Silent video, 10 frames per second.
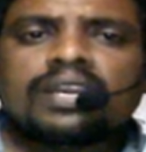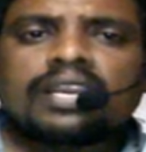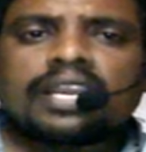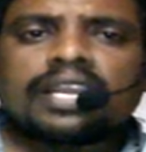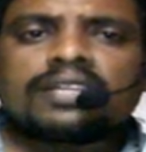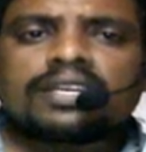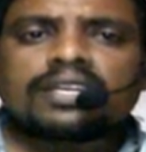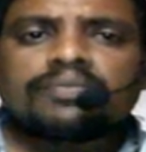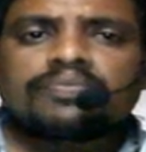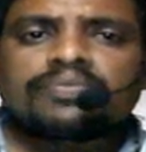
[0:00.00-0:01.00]
either
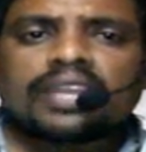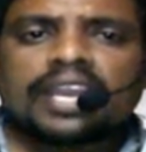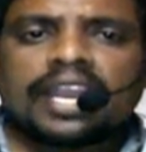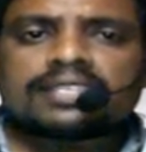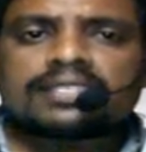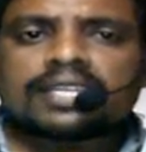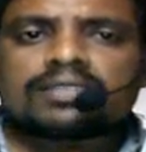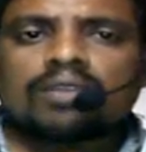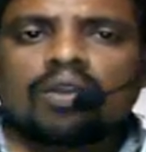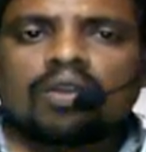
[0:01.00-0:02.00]

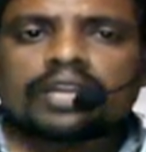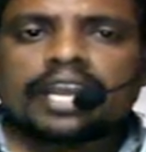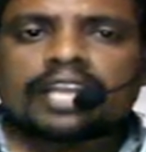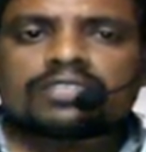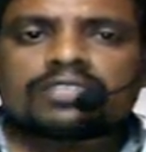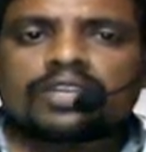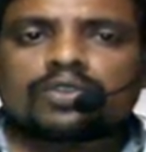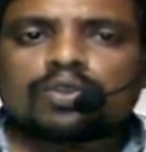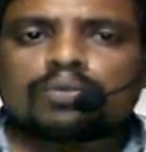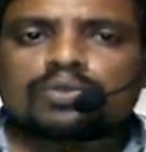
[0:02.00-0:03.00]
XX or XY
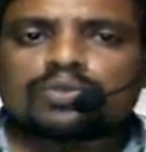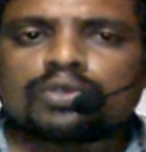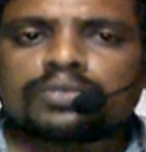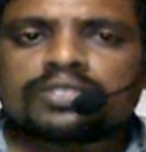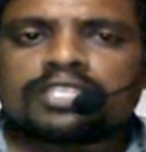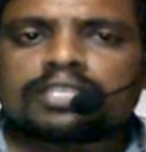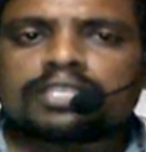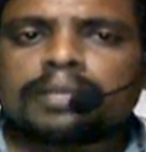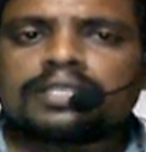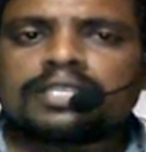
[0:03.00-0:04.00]
chromosomes
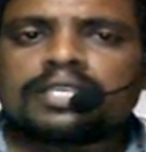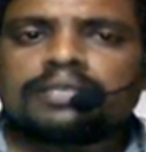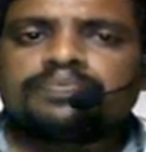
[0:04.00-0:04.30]
determine the